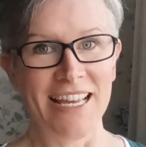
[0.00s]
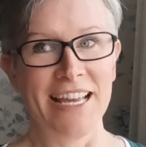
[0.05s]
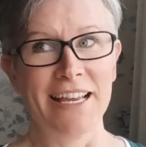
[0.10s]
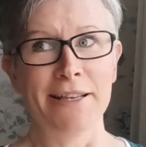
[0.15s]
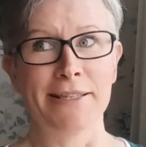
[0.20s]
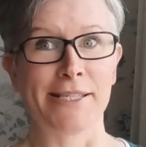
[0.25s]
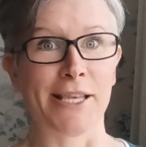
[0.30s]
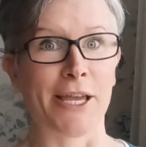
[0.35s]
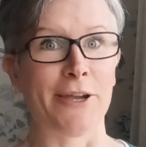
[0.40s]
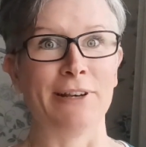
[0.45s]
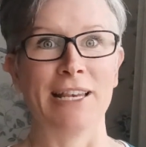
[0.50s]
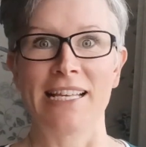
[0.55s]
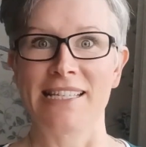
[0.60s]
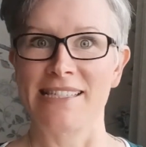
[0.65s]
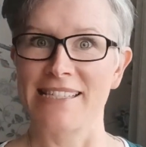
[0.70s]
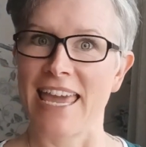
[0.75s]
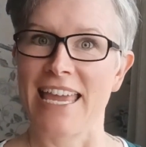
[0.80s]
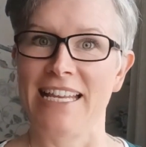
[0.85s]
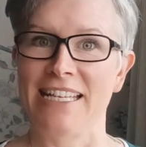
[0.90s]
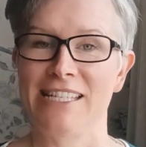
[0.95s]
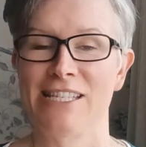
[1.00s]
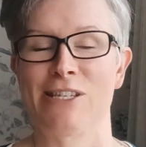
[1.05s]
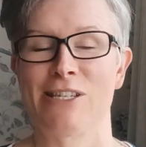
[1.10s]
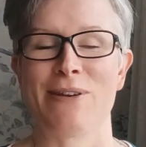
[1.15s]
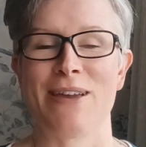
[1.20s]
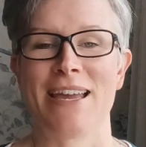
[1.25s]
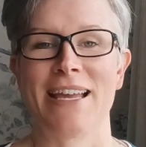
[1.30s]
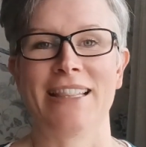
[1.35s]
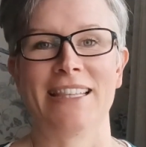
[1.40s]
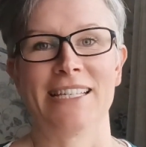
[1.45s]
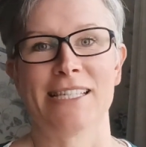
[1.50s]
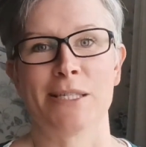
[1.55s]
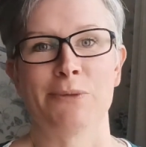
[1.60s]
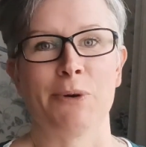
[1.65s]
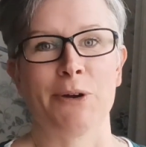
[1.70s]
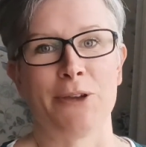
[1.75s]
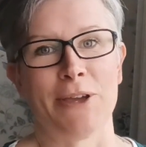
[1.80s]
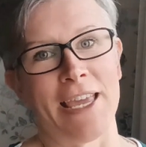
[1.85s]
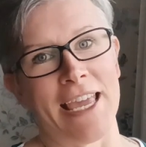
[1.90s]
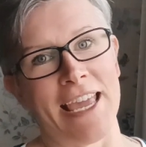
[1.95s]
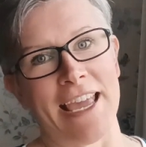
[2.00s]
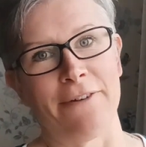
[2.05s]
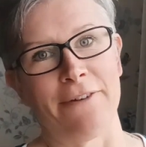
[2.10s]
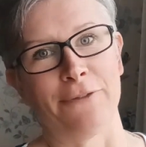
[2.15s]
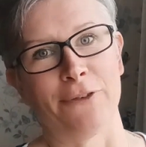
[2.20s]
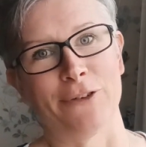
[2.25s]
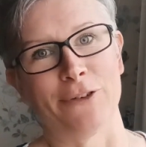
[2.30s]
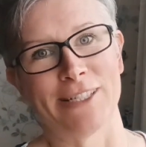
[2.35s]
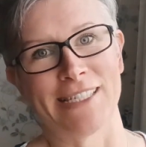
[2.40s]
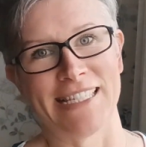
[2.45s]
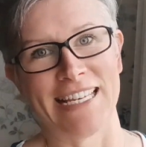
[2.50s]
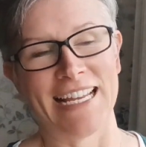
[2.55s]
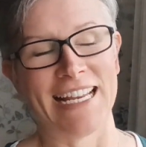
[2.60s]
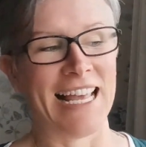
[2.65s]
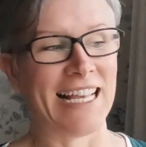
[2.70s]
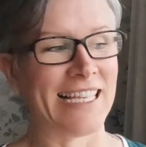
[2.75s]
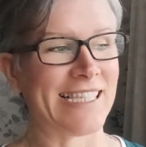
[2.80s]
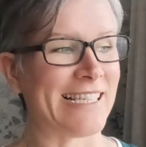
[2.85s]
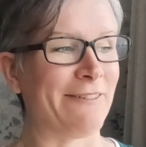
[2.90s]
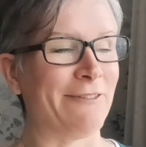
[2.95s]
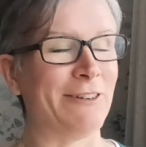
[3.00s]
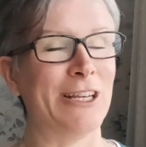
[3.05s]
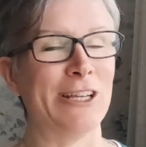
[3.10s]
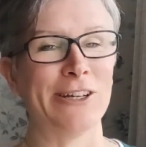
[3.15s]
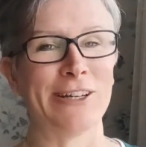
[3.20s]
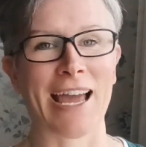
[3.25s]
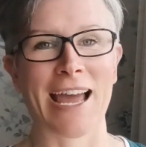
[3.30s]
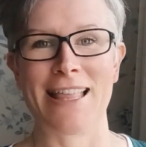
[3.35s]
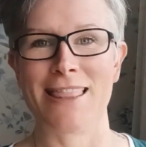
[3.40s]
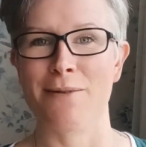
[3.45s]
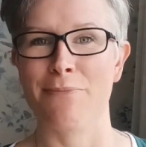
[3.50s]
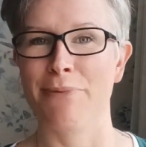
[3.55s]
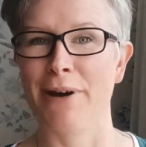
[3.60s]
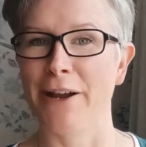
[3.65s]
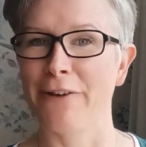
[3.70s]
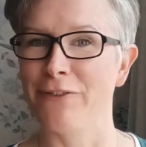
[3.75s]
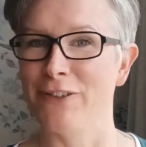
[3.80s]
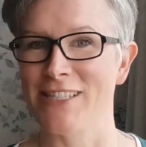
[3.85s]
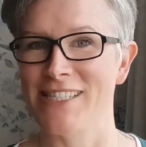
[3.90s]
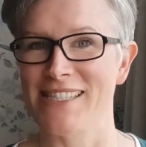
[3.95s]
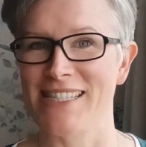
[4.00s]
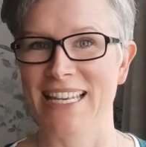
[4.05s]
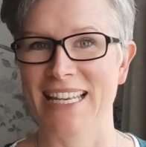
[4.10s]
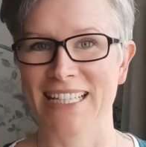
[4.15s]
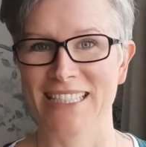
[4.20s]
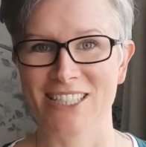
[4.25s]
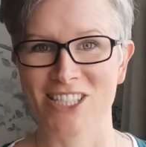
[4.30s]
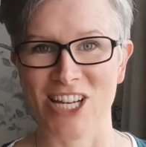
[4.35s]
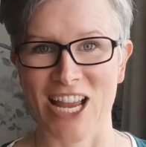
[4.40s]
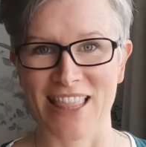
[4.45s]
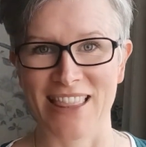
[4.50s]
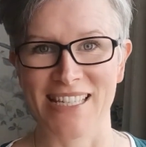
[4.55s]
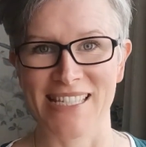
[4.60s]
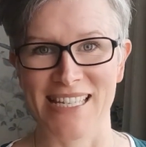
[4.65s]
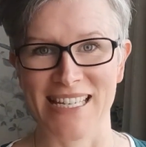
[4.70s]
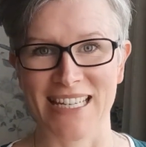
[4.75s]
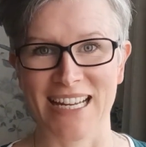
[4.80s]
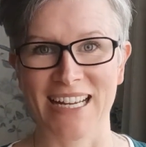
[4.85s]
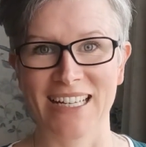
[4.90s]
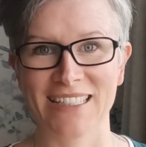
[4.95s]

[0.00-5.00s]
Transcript: So let's get into it, and this is what you're here for, isn't it? Let's have a look at the breakfast, the lunch and the dinner.